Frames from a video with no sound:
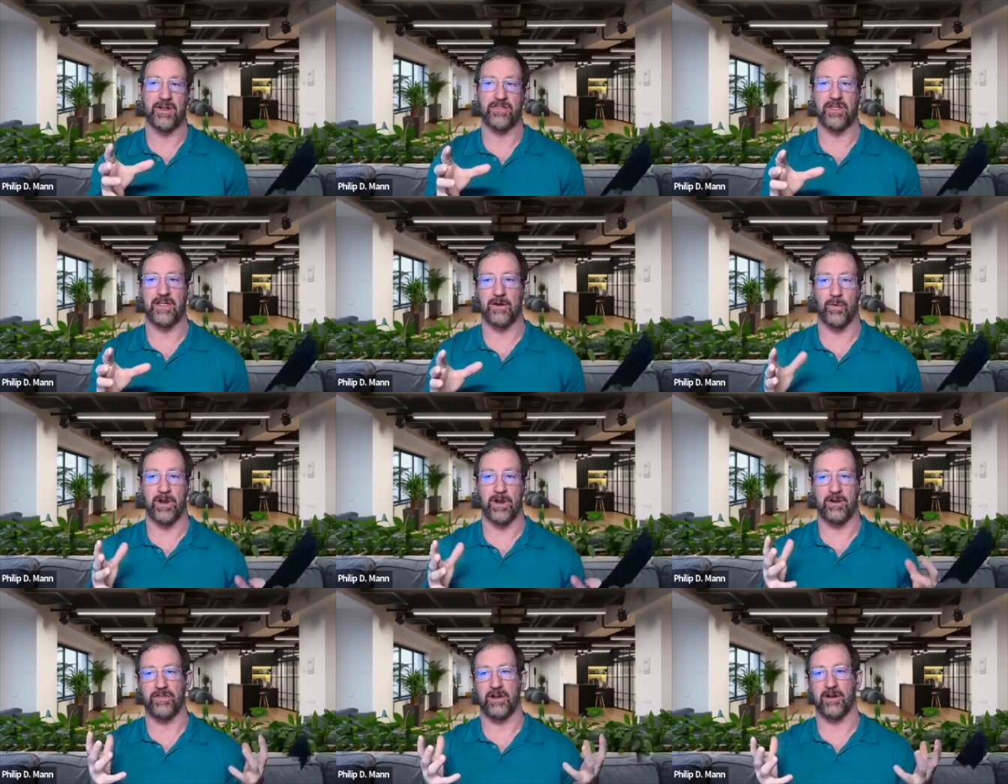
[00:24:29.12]
a thing
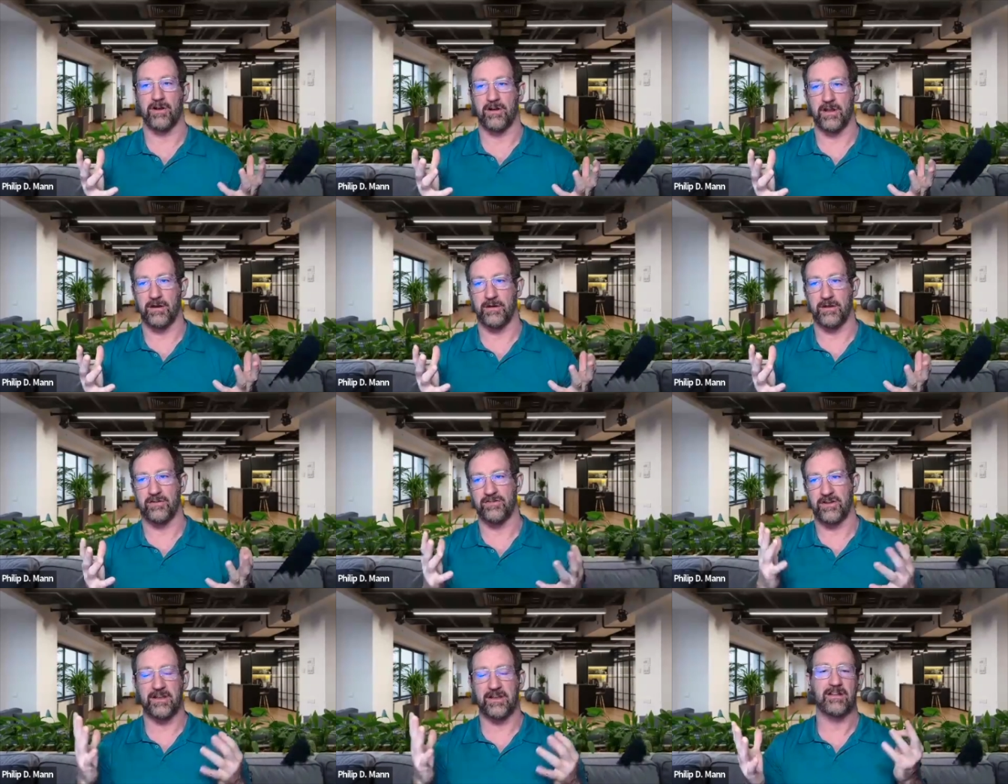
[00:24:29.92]
where they're and
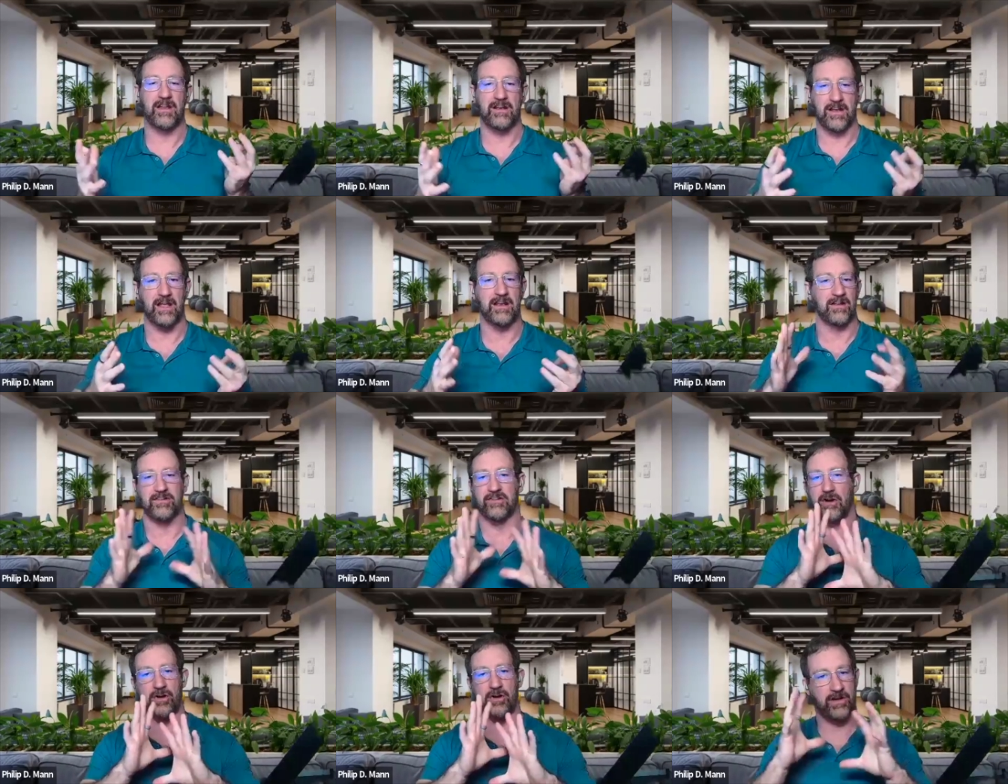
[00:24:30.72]
again, this
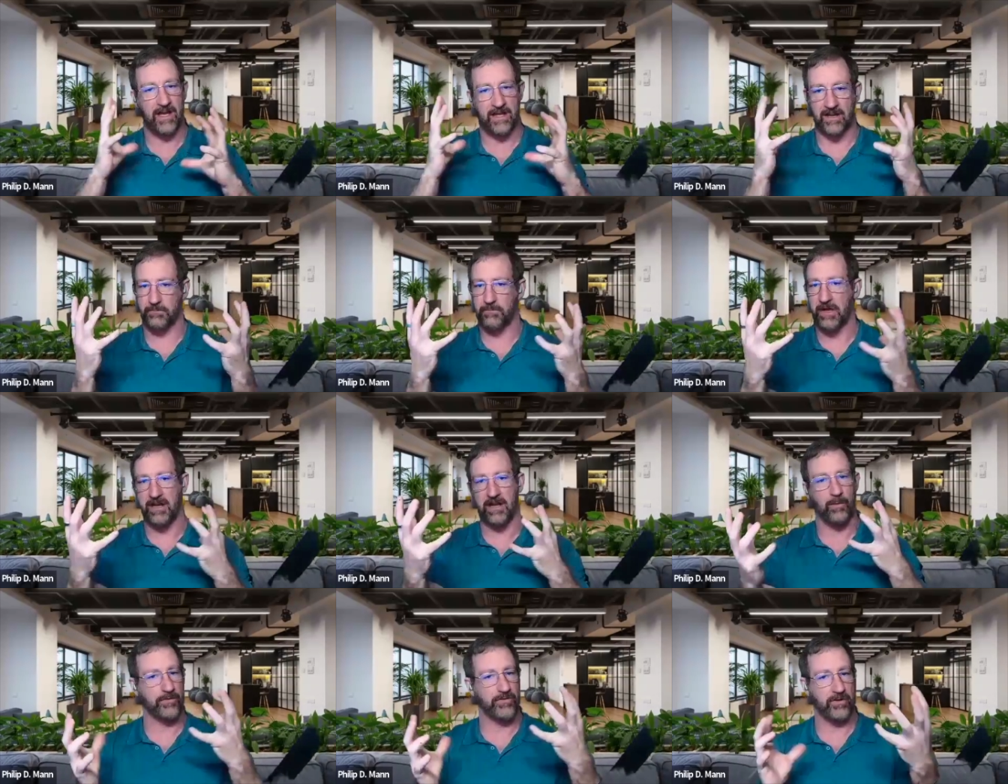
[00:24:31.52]
is all kind of
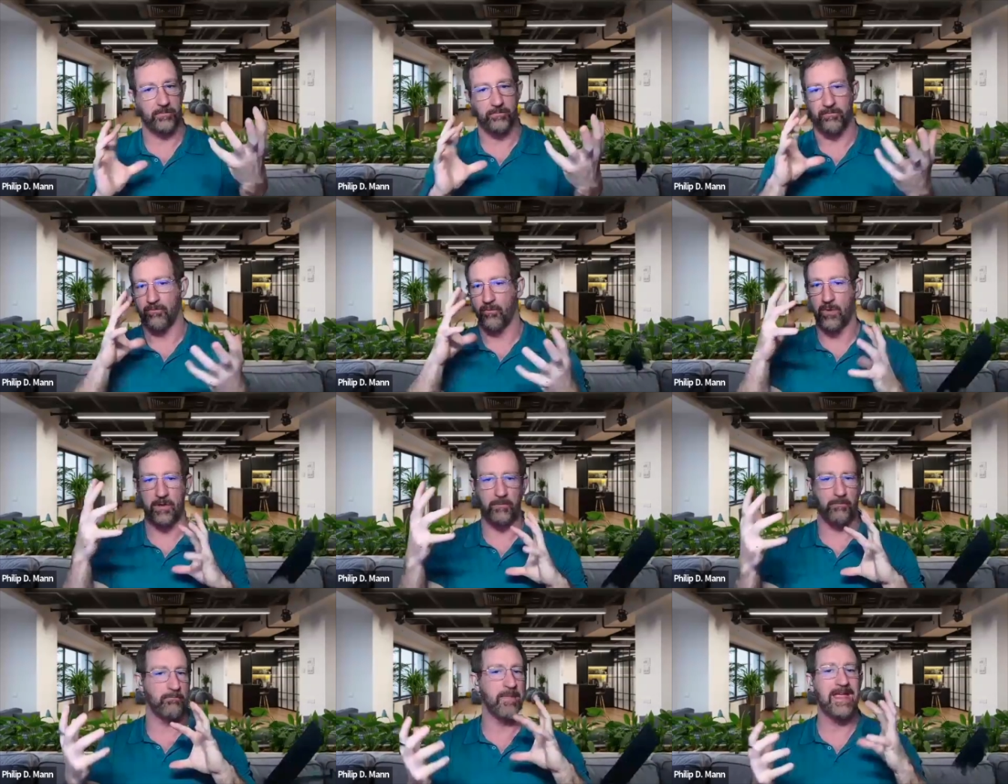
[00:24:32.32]
depending on
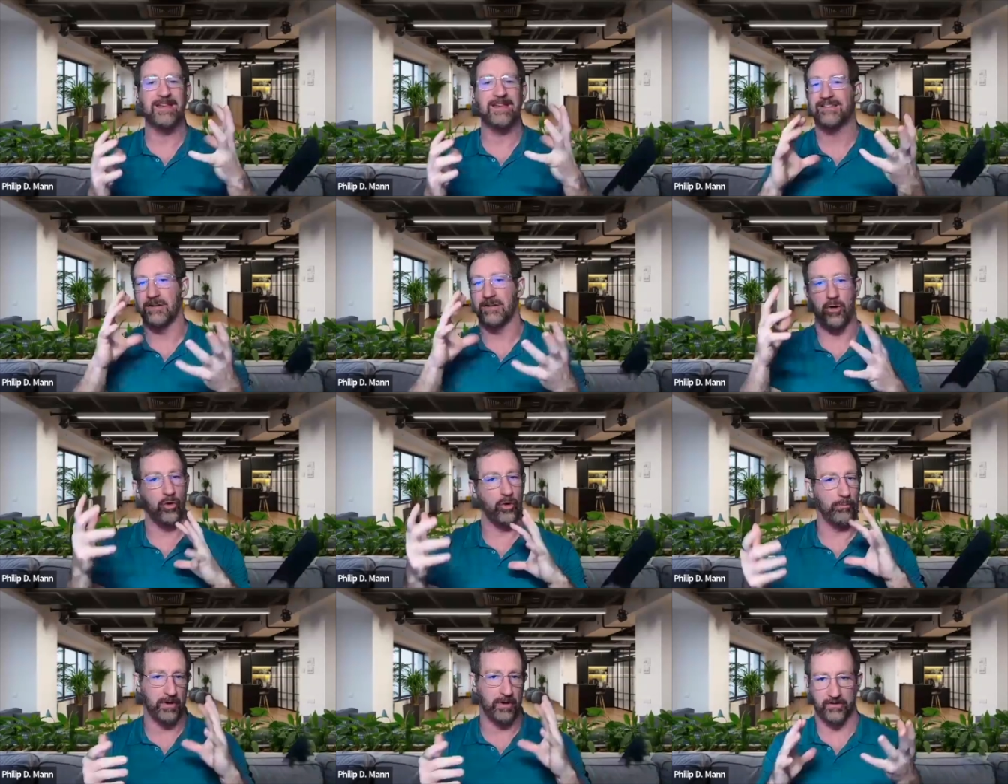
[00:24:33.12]
what makes the
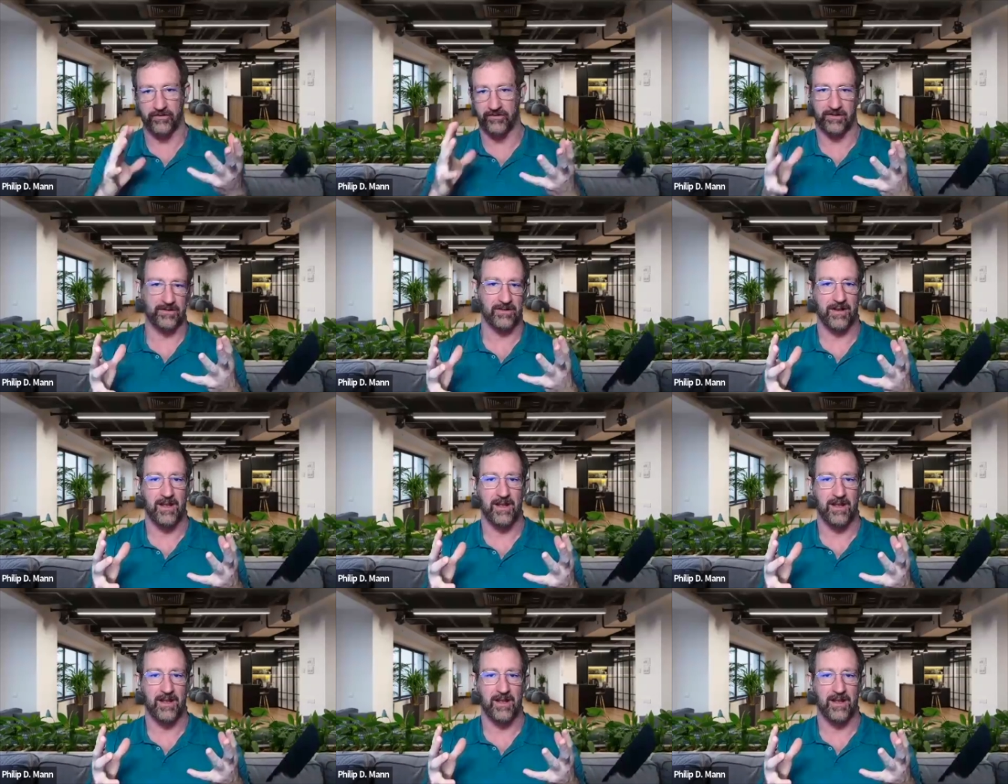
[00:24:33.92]
whole person.